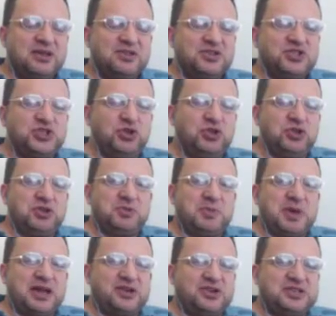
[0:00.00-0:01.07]
The truth of the
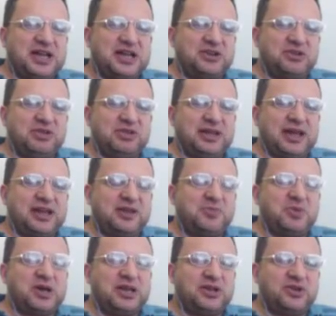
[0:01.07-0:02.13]
matter is I don't think
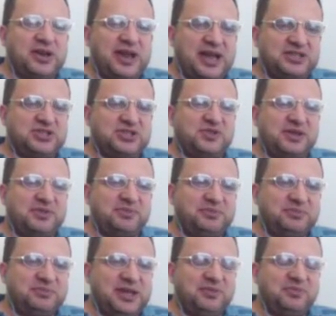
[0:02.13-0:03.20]
anybody could answer
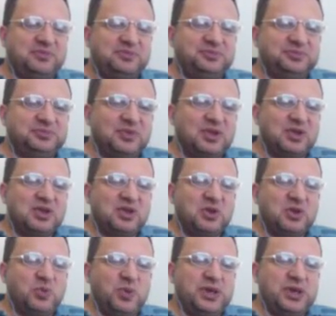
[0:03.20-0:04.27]
him.
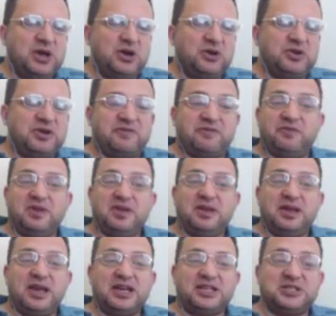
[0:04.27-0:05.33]
We know if
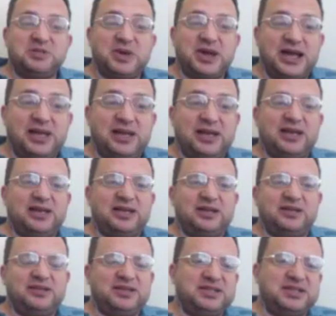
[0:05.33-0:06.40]
SBA
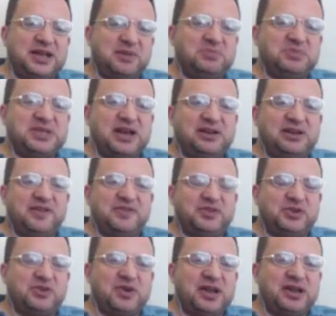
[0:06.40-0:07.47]
lending is up, down,
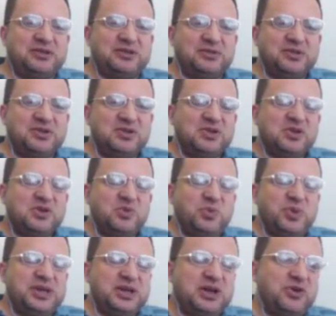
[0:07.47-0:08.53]
left, or right.
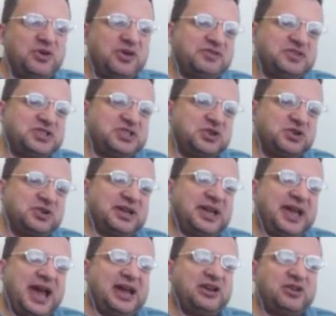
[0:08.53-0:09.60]
We know if certain
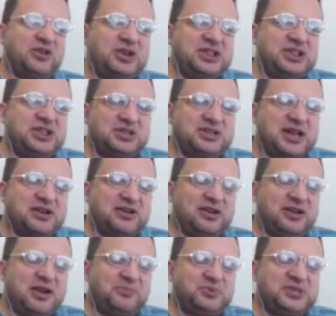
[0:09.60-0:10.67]
categories are down,
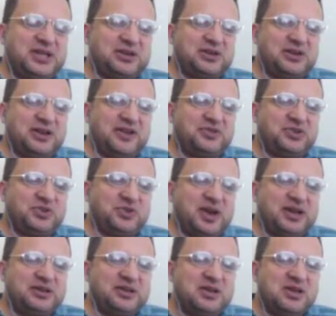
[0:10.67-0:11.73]
up, down, or left, or
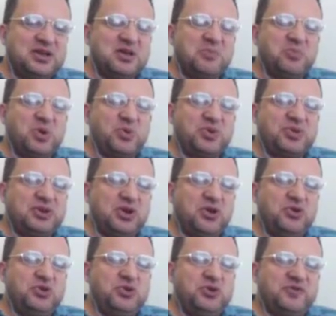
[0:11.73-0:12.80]
right, but with
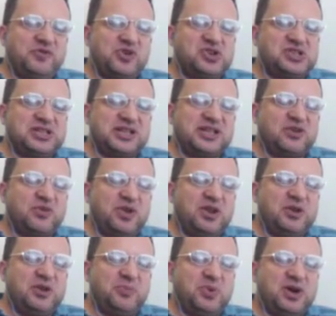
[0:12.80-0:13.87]
no universally
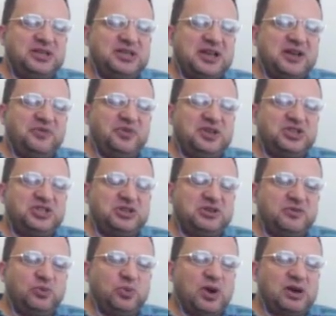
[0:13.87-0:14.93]
agreed upon definition
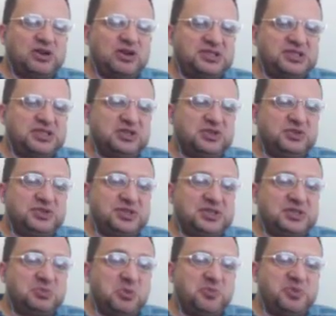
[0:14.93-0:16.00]
of what constitutes a
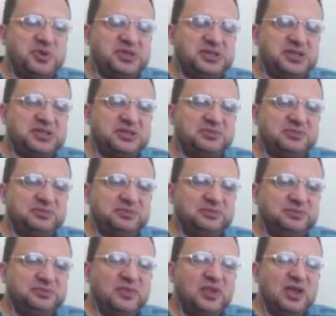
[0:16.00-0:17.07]
small business,
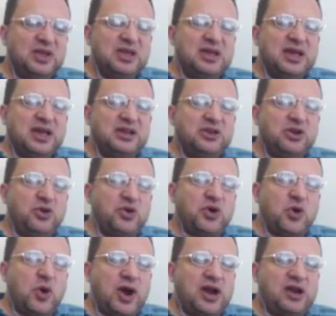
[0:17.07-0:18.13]
and no
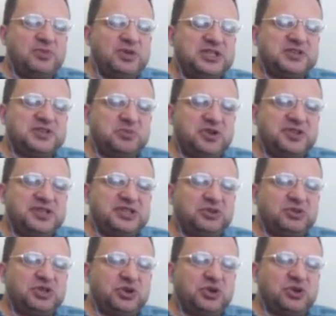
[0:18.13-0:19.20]
requirements from all these
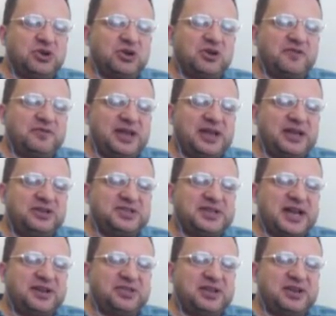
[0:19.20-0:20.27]
alternative lenders
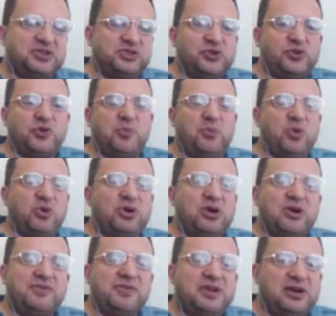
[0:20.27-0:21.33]
out to report
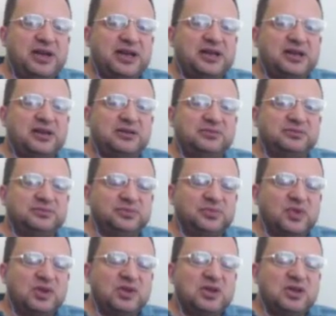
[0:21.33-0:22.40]
on their lending,
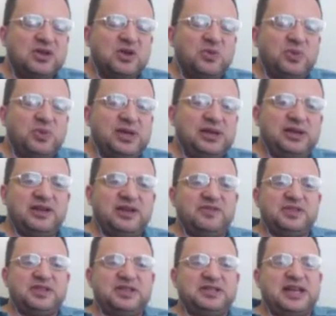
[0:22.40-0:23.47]
we live
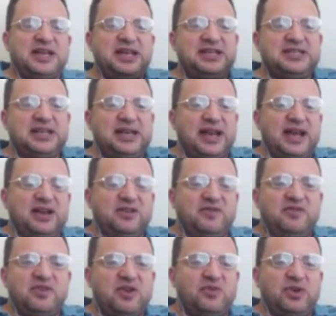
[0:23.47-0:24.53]
in this hazy land
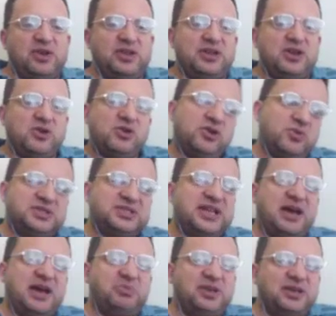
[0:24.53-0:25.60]
of not really knowing what's
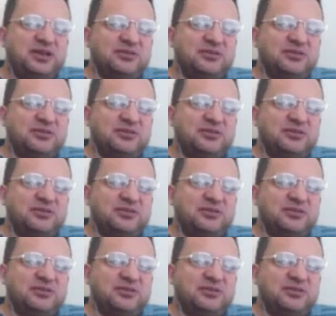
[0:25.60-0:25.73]
happening.